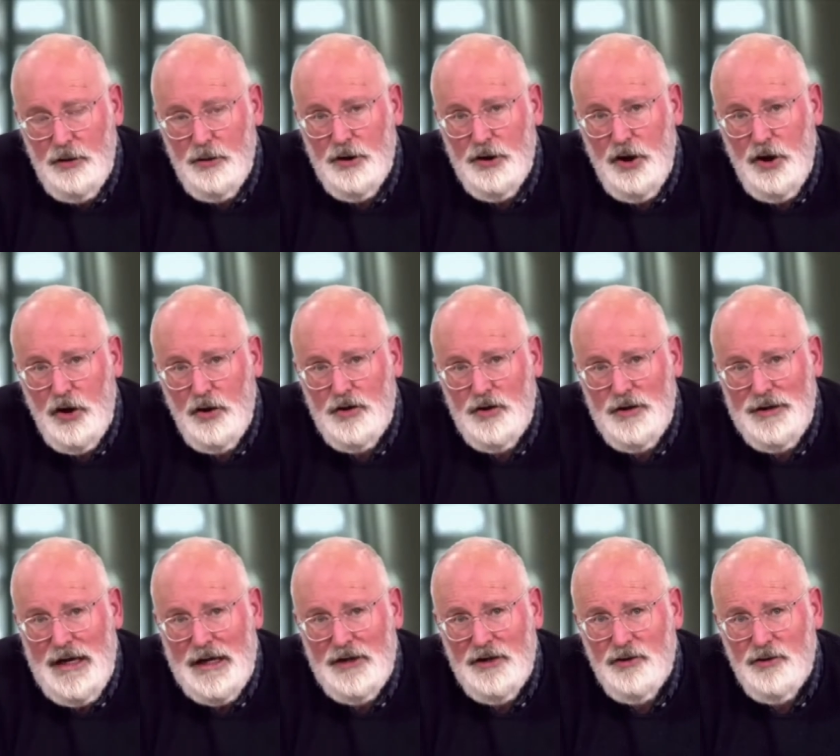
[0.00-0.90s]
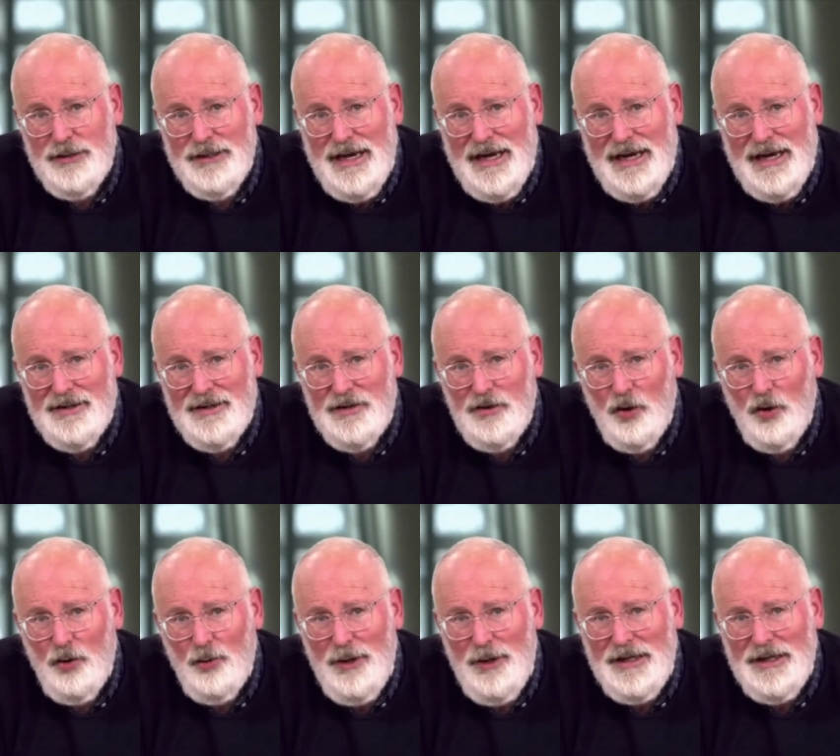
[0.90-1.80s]
you would go to natural gas,
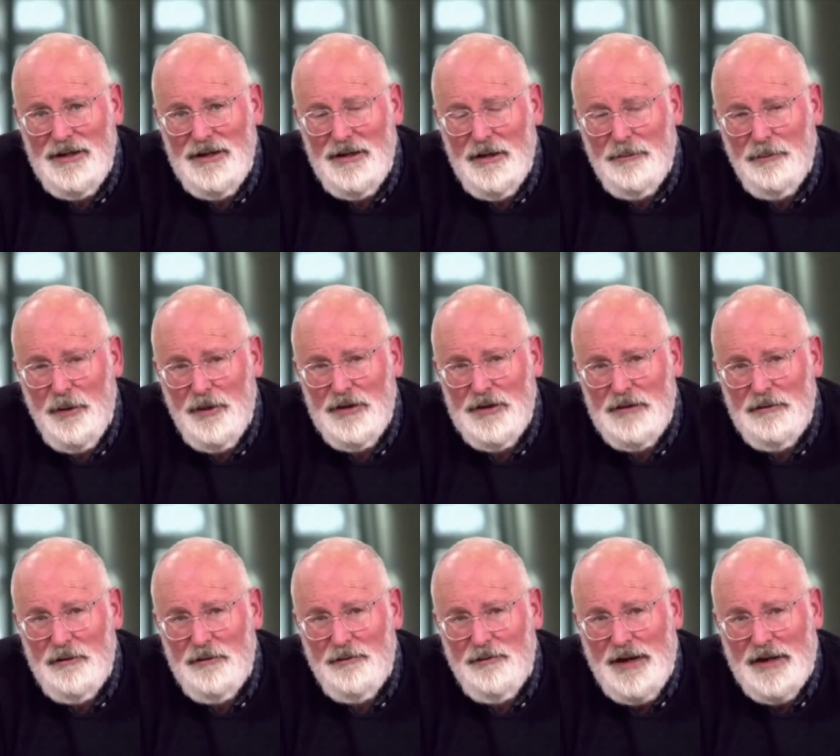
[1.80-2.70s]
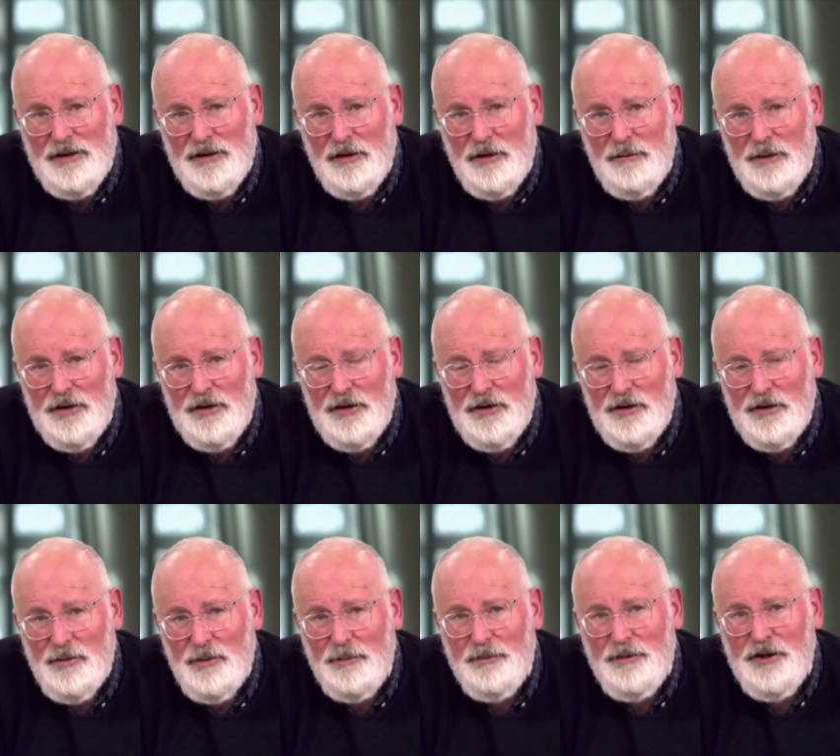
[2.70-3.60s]
already the positive effect on
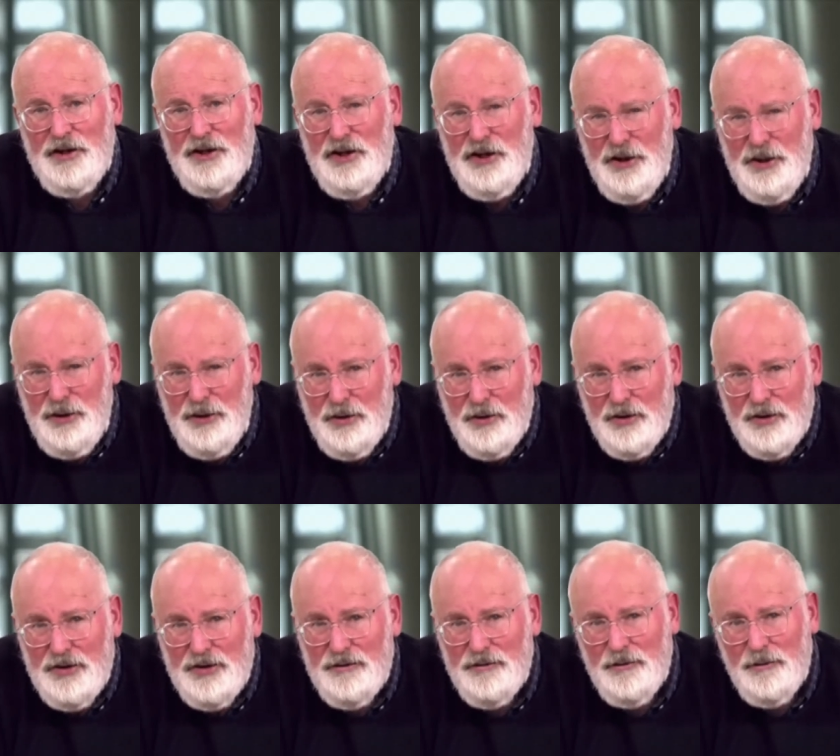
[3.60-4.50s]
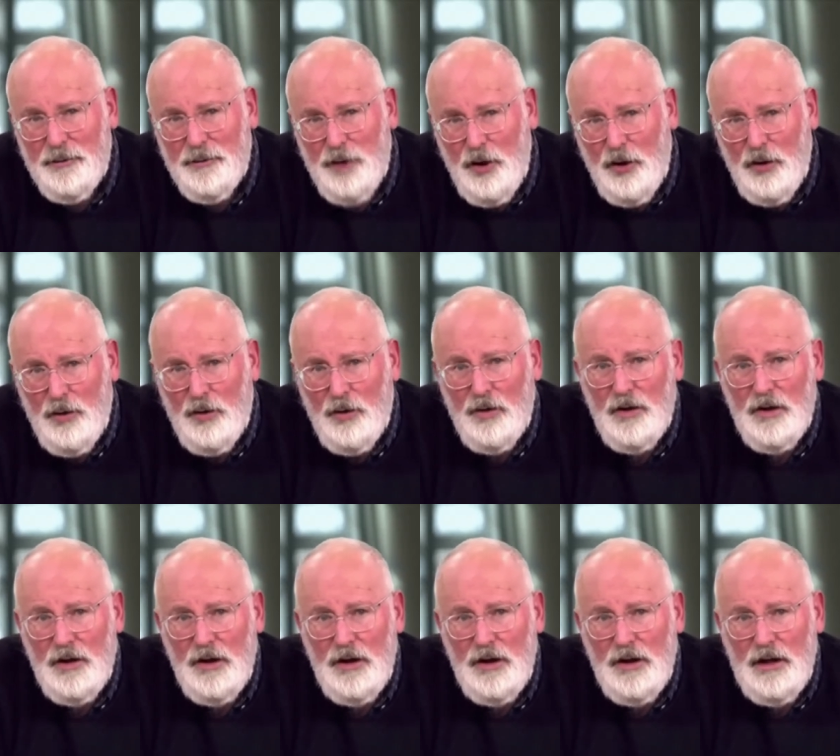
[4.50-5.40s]
emissions would be huge from
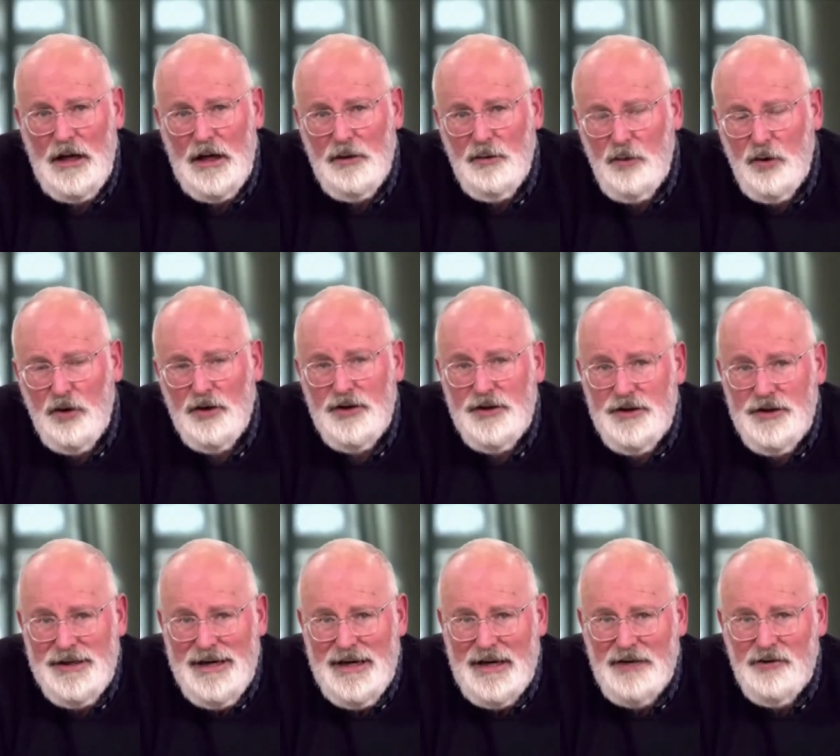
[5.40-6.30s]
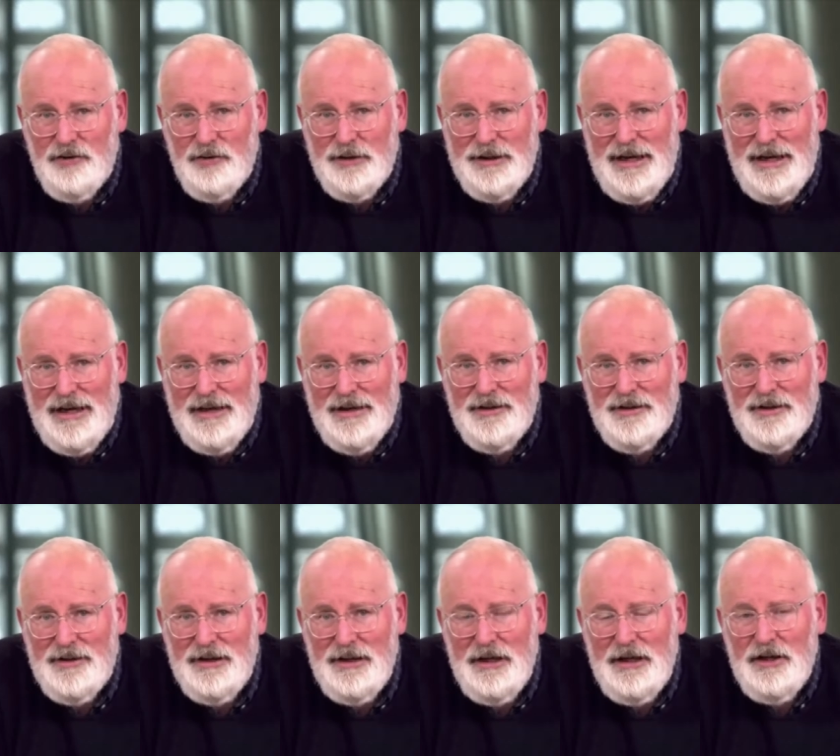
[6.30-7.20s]
coal and wood to natural
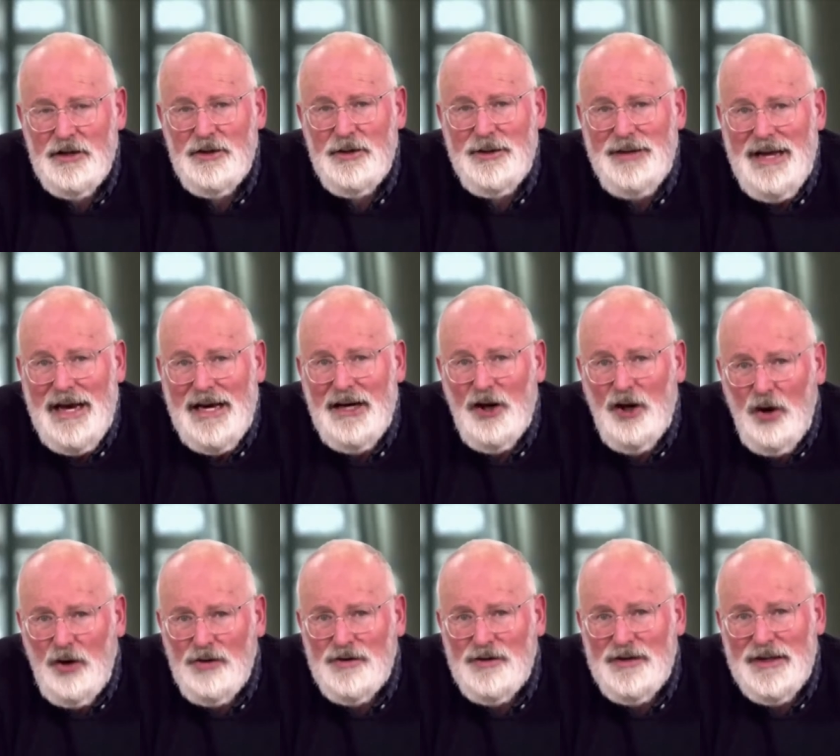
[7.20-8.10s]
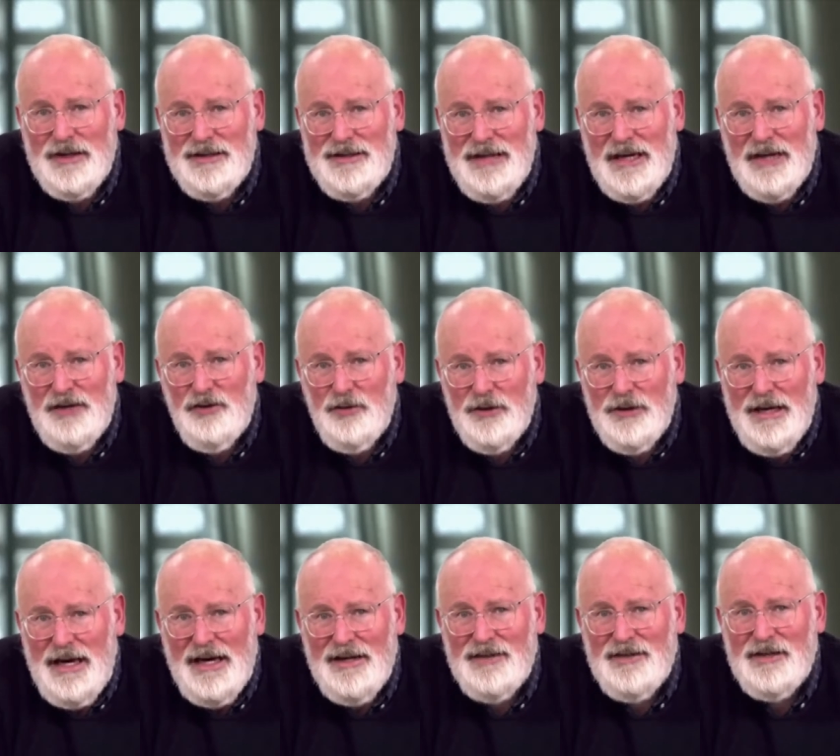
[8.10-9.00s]
gas. So in that context, natural
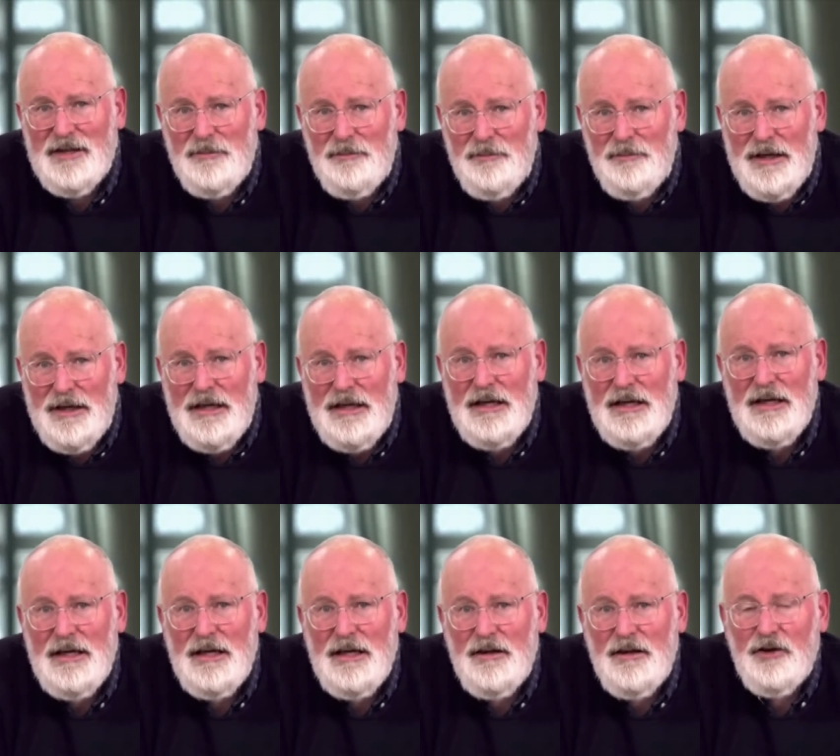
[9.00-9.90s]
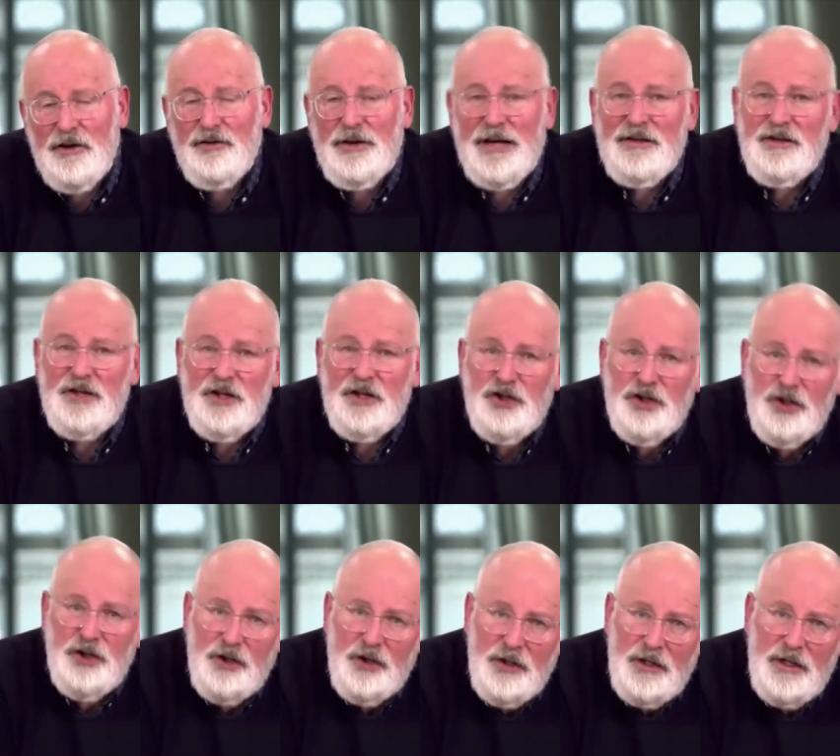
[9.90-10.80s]
gas can be the
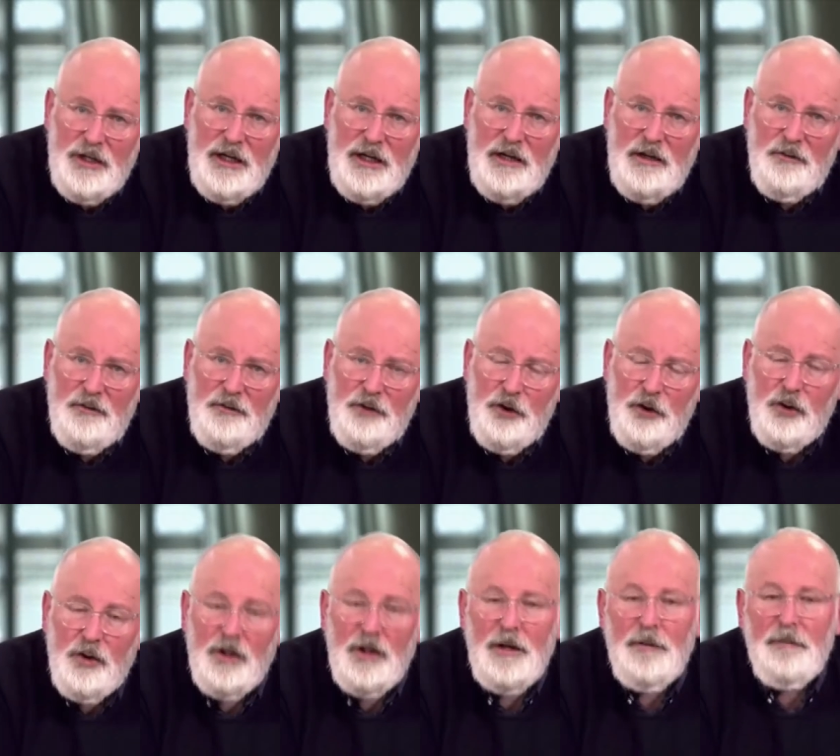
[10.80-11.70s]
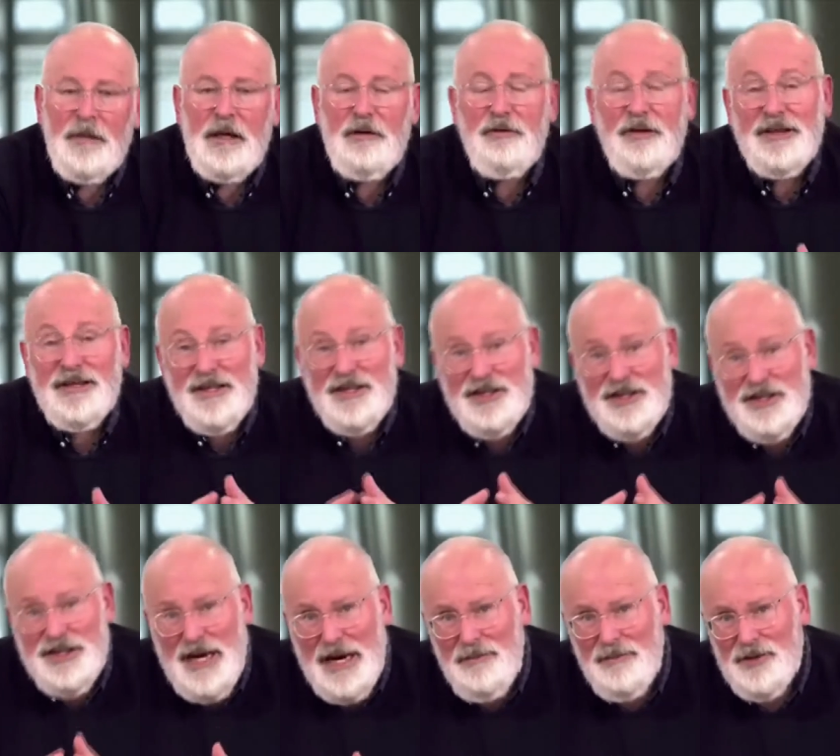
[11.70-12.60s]
transitional fuel. If at the
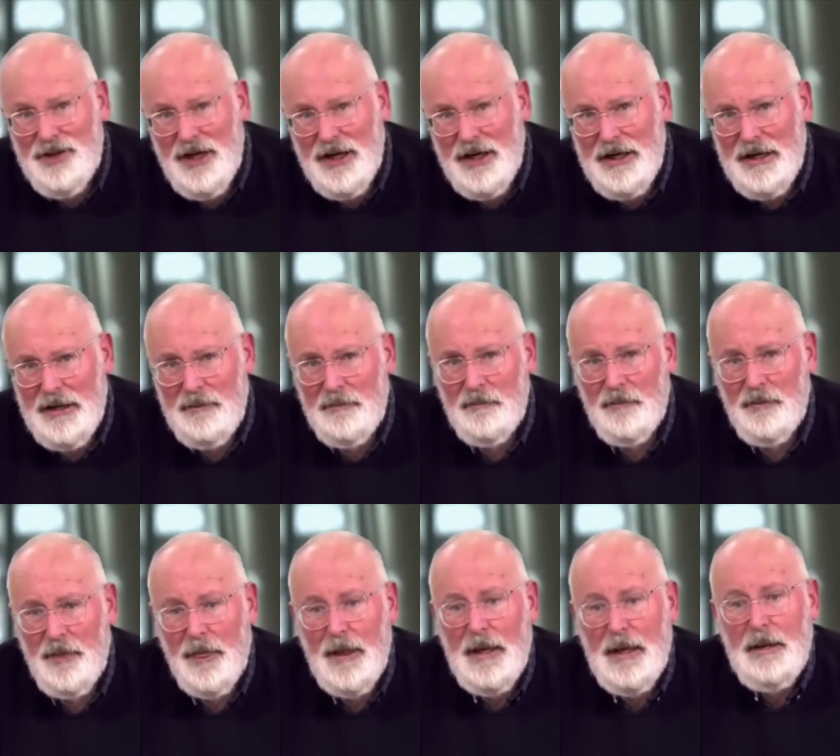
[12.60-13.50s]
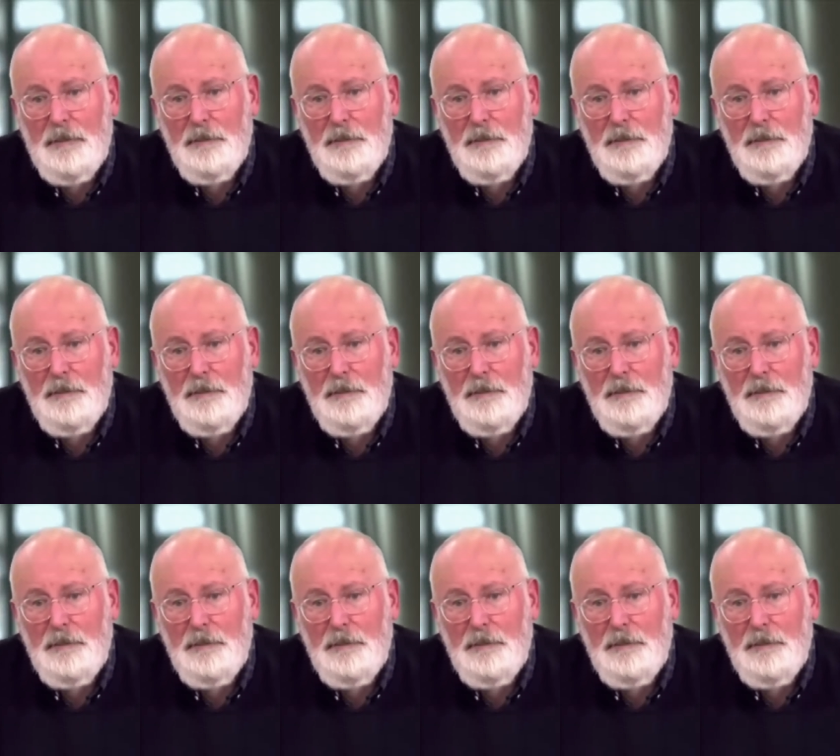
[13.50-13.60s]
same time,